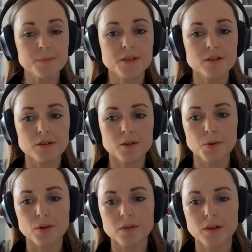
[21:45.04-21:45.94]
absolutely,
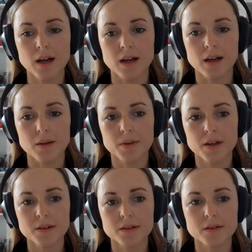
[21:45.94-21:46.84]
Paul.
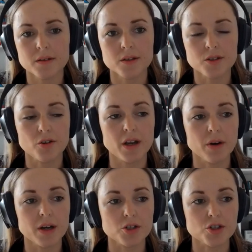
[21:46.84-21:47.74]
It's a great
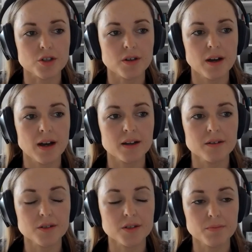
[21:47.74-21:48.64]
question,
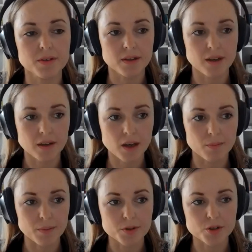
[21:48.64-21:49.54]
and it's something that
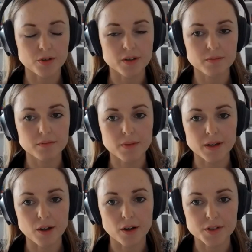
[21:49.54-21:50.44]
came up during
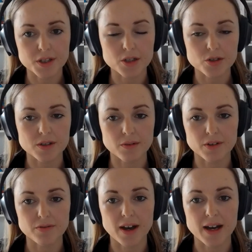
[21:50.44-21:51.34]
many conversations that
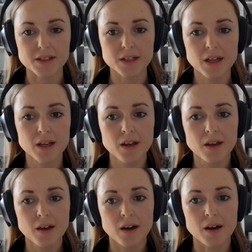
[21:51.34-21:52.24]
we've had.
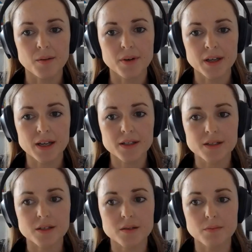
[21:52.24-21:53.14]
I guess
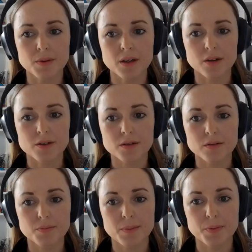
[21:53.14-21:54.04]
it's because
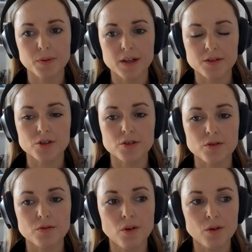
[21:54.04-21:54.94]
people had
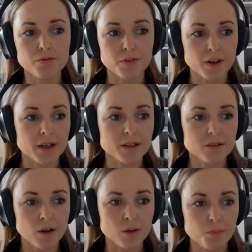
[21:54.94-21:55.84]
to overnight
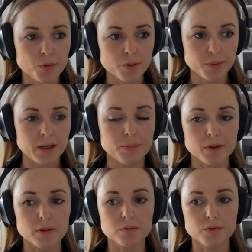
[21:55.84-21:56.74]
onboard
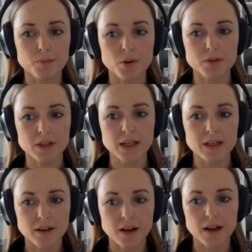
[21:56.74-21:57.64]
people
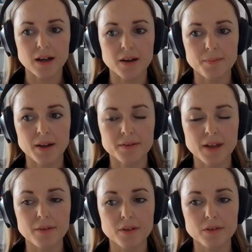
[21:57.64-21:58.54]
remotely, and
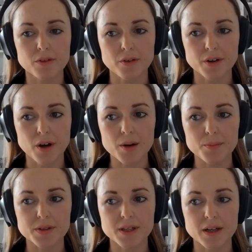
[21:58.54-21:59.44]
now that they're in a
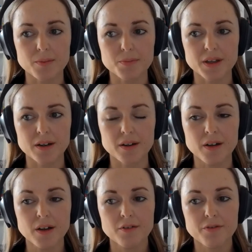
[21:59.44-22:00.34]
hybrid setup, they're
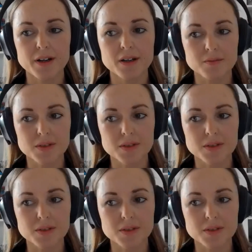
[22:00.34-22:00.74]
finding